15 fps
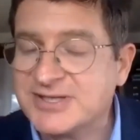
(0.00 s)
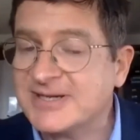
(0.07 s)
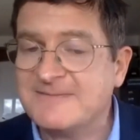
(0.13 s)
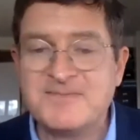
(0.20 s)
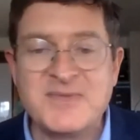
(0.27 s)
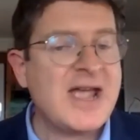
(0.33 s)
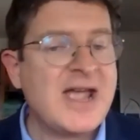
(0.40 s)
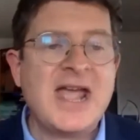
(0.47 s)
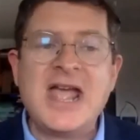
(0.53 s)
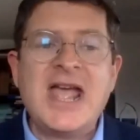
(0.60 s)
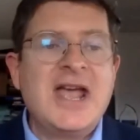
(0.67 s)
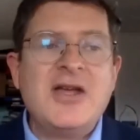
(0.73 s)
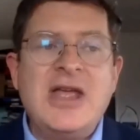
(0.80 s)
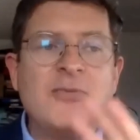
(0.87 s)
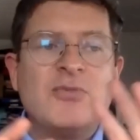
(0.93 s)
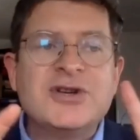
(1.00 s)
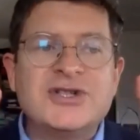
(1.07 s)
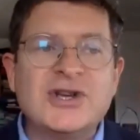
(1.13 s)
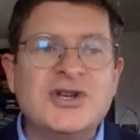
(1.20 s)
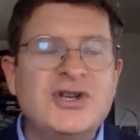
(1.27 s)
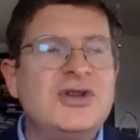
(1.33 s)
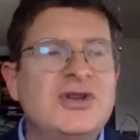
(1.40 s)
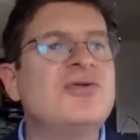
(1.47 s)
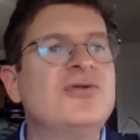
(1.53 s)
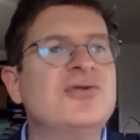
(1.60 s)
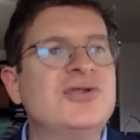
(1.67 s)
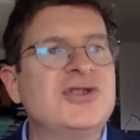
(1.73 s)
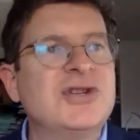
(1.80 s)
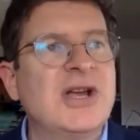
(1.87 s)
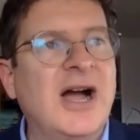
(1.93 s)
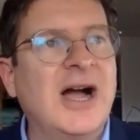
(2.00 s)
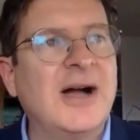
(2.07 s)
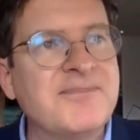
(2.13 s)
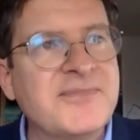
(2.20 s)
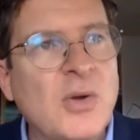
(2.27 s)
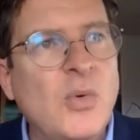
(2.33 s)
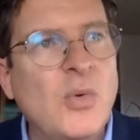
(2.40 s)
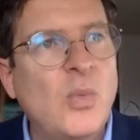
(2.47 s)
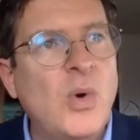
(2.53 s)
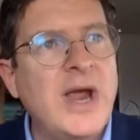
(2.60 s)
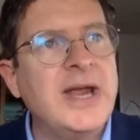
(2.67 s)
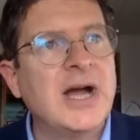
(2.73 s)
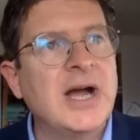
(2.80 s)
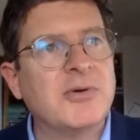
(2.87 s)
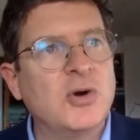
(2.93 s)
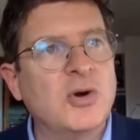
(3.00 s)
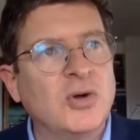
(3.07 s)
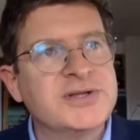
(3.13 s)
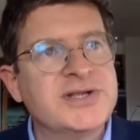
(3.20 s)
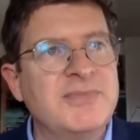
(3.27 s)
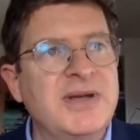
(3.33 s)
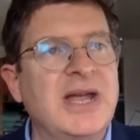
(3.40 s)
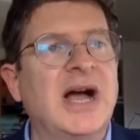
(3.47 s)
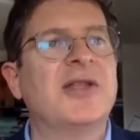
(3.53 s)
And it was a huge wake-up call to me.